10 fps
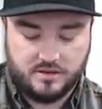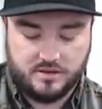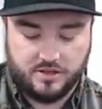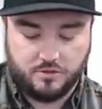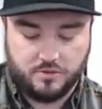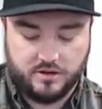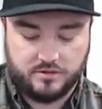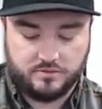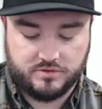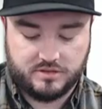Another
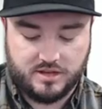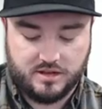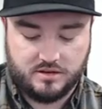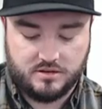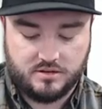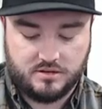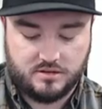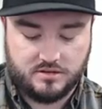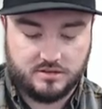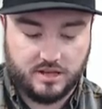one, once again,
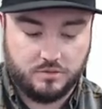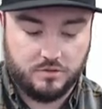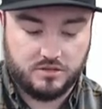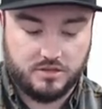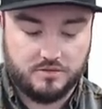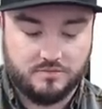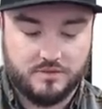Zach Wilson.